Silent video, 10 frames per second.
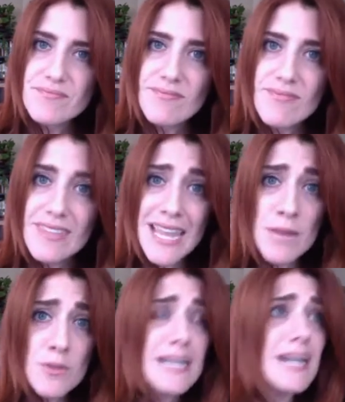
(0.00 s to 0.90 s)
And with
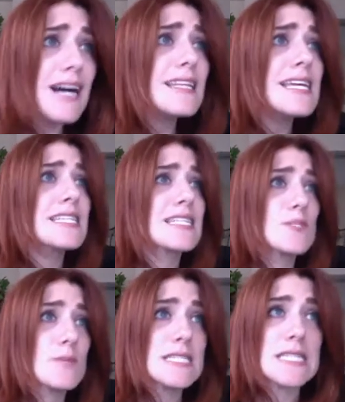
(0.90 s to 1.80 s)
my colleagues in this
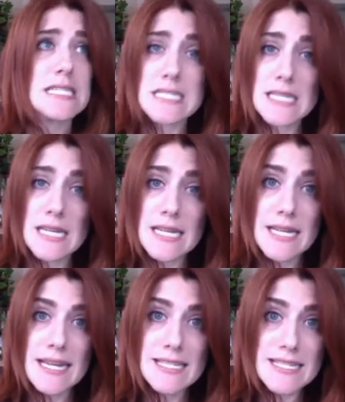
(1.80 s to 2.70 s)
business,
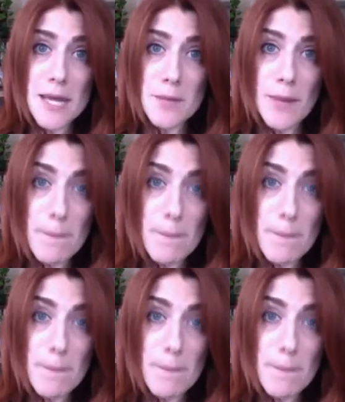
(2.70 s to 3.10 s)
It's not about me